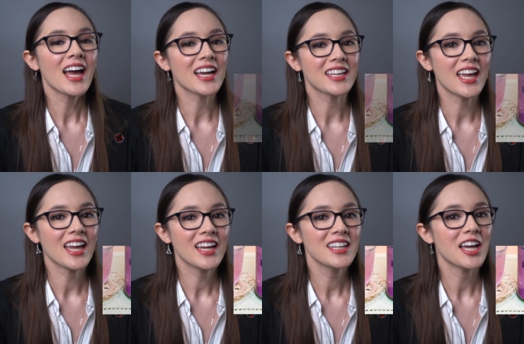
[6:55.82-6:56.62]
a
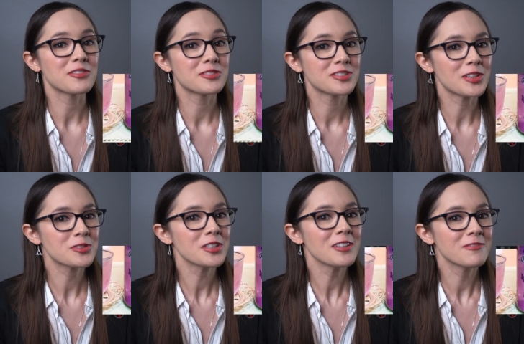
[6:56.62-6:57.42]
can of
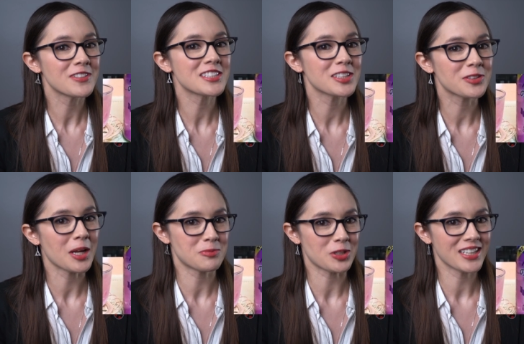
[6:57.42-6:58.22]
Suntory fizzy
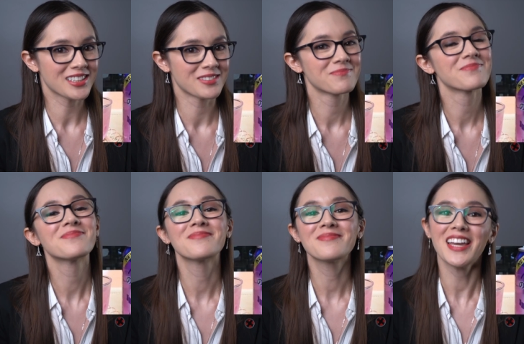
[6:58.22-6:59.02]
grape drink.
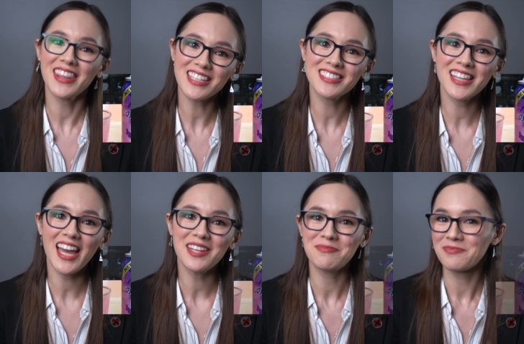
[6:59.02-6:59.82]
And that's
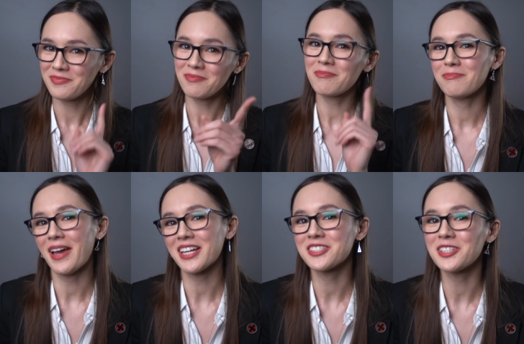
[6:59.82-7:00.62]
that.
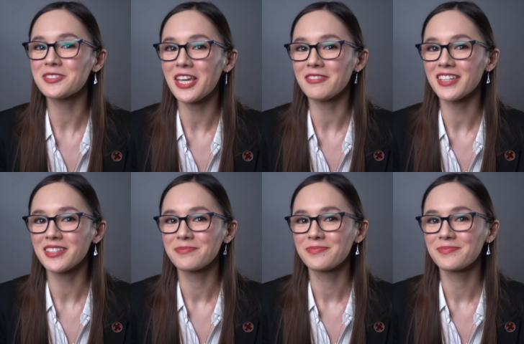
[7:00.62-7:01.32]
Back to you, David.